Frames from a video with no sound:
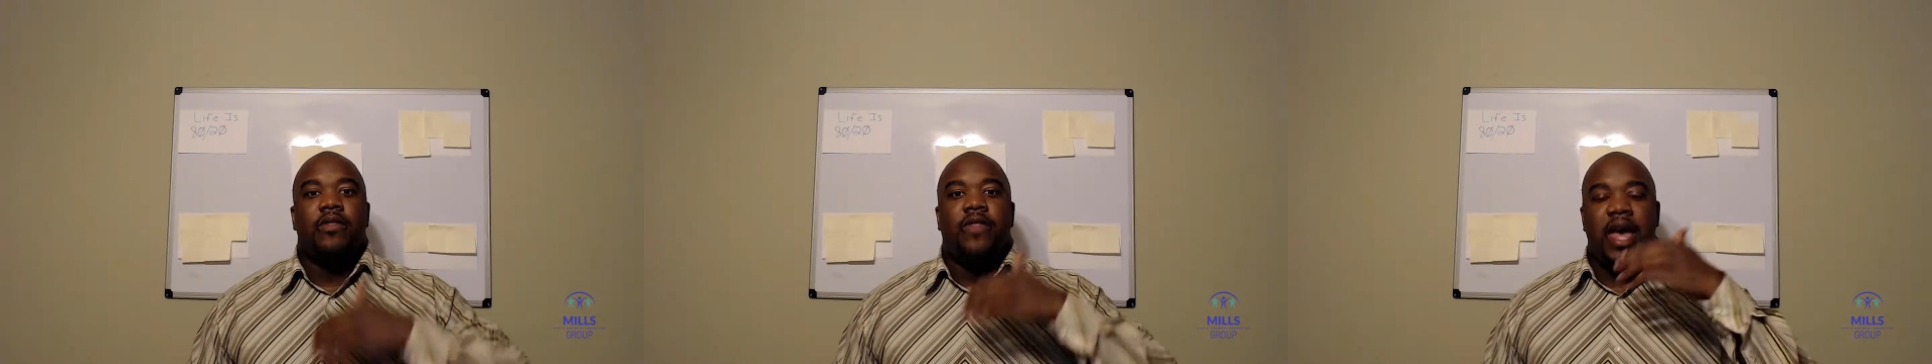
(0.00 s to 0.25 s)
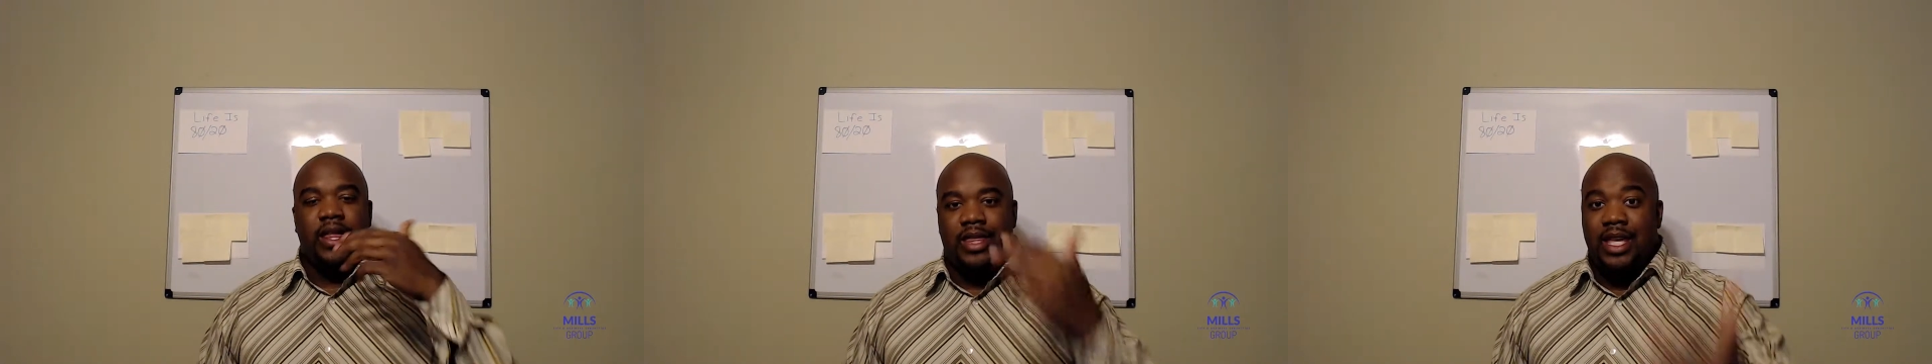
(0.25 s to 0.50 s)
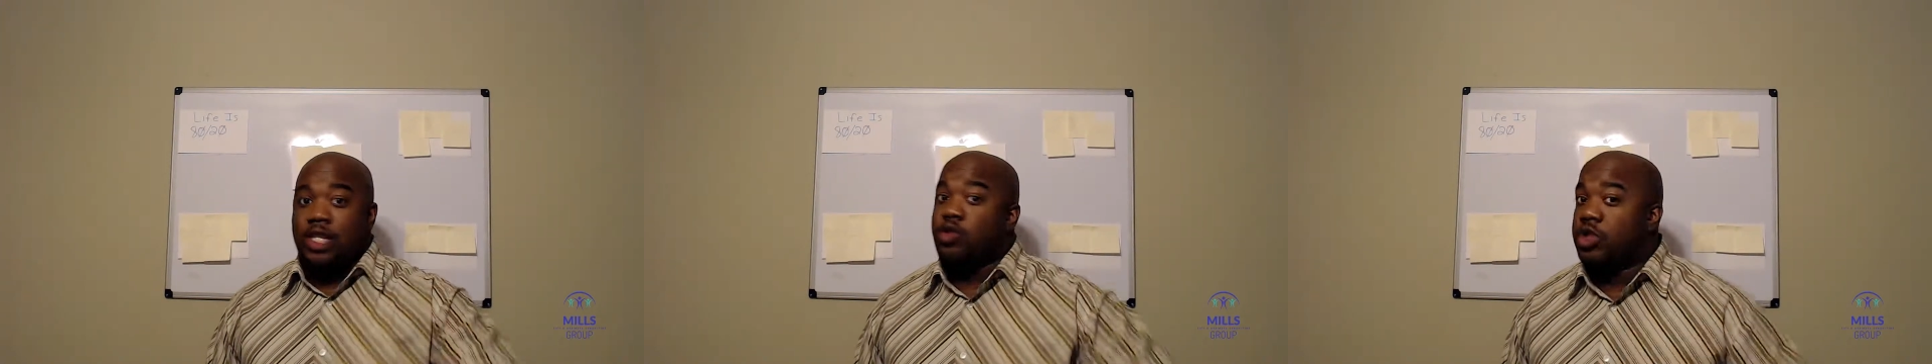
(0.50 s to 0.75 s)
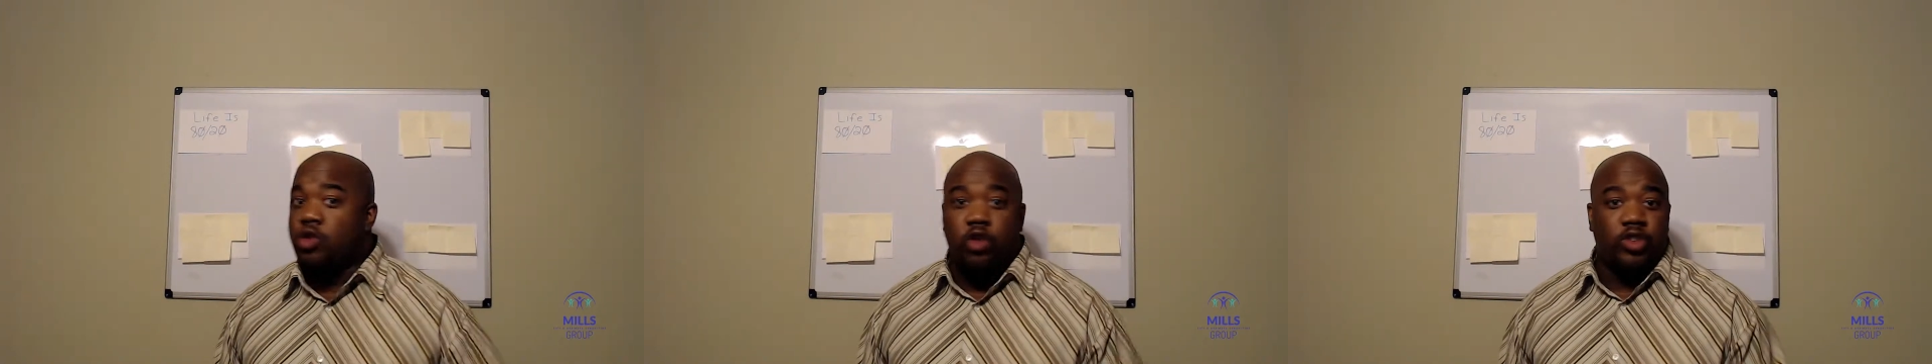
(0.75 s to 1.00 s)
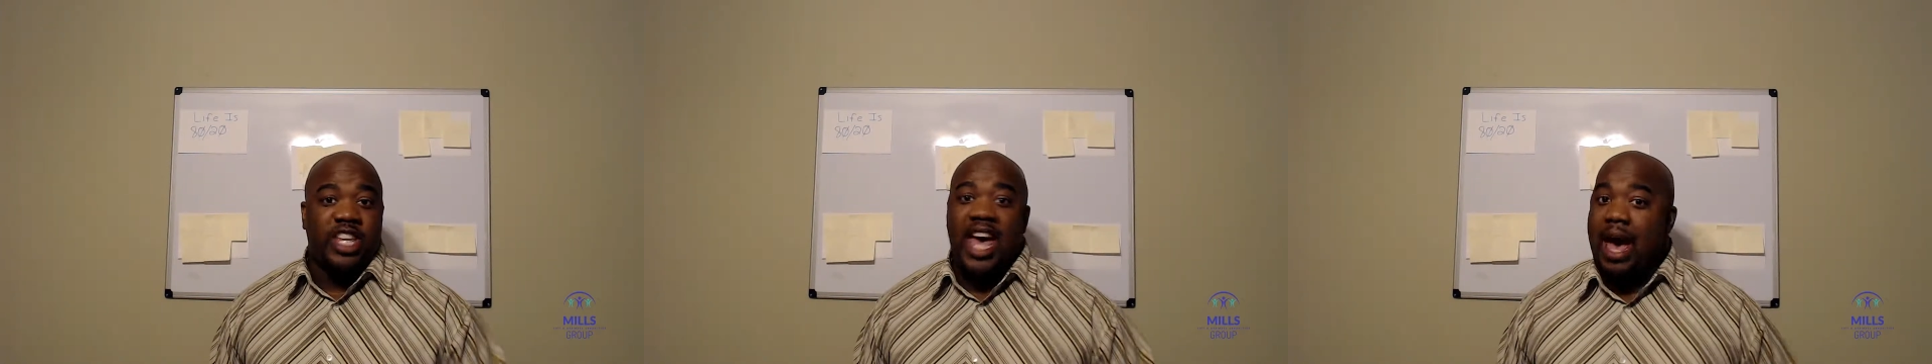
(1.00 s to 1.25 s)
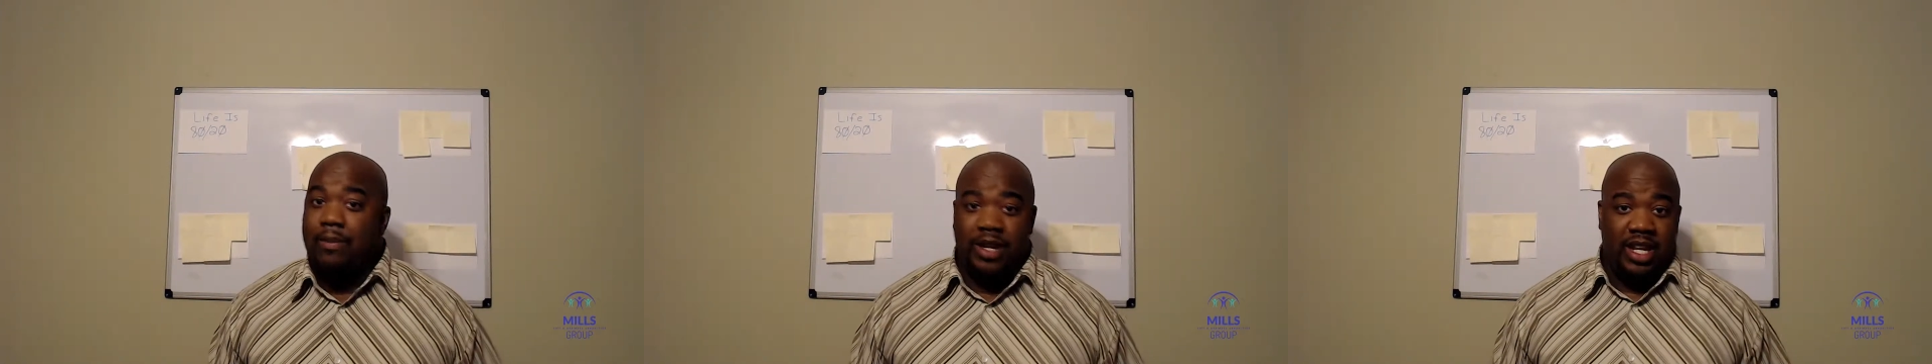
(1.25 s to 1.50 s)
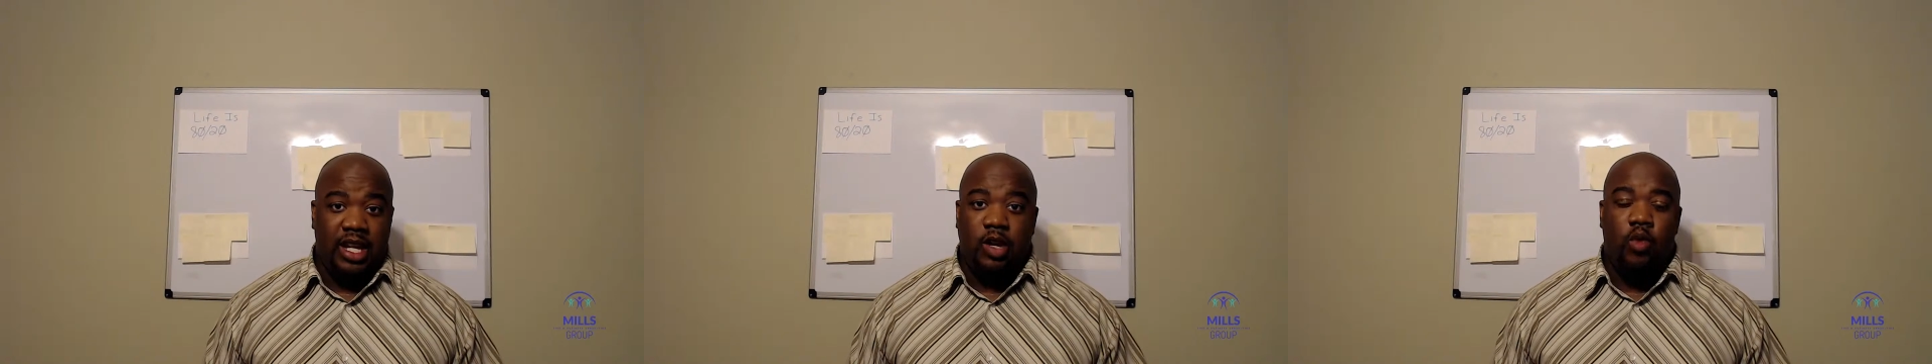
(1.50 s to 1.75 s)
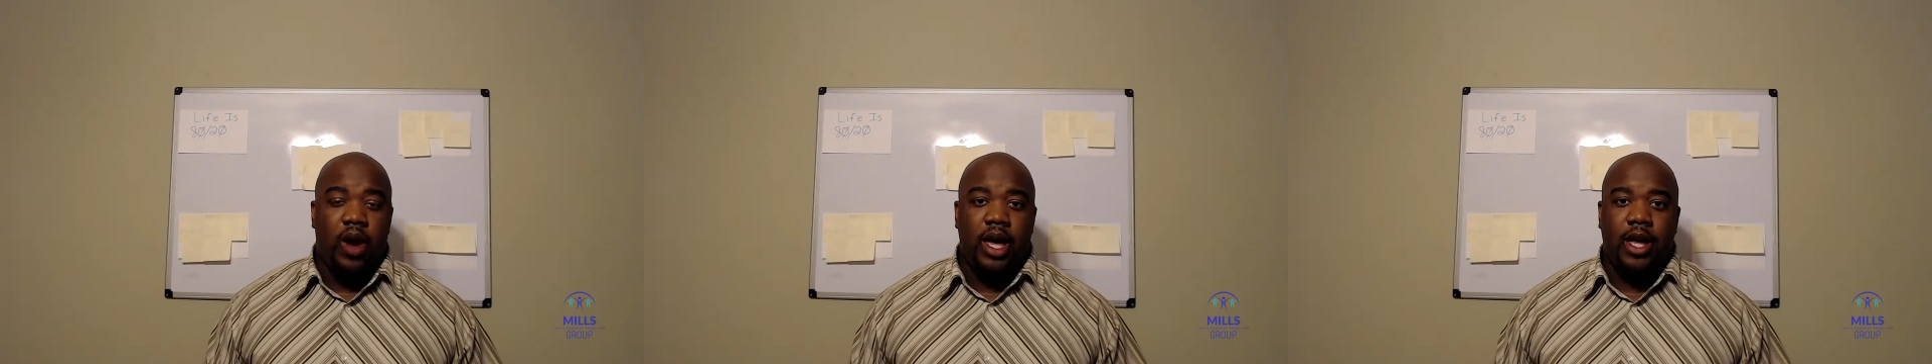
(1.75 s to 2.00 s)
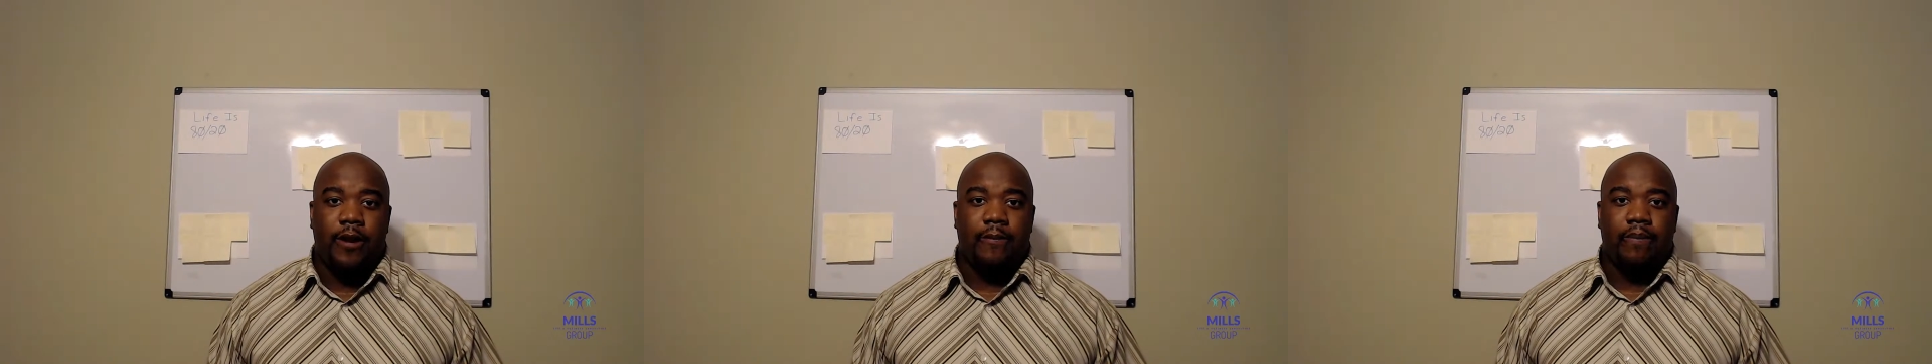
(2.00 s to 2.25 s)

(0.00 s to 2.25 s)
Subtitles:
that this was going to happen anyway.